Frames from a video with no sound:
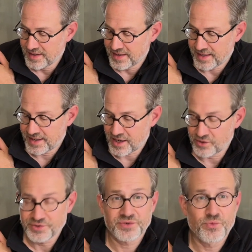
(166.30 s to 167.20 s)
I
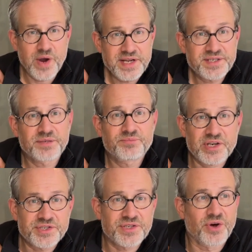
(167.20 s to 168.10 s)
also wasted
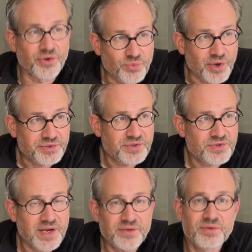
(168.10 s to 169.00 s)
precious hot water
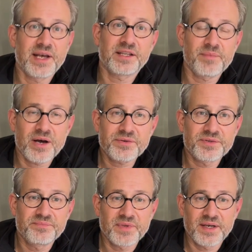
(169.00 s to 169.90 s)
trying to get them out,